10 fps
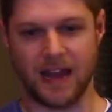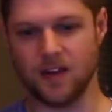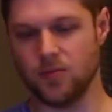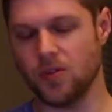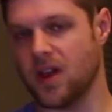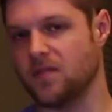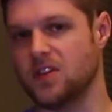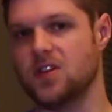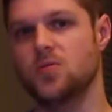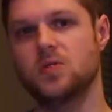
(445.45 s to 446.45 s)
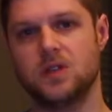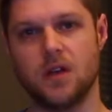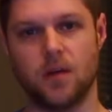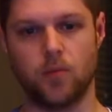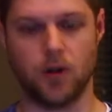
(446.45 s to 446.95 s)
I didn't really have to use the
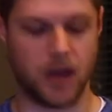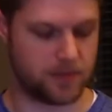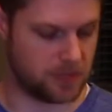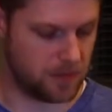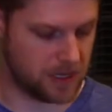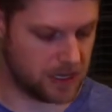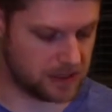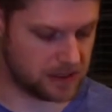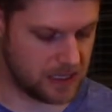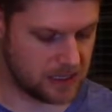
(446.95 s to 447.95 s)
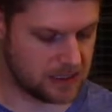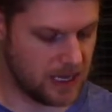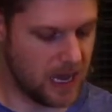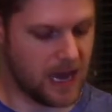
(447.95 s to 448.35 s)
onboard option because this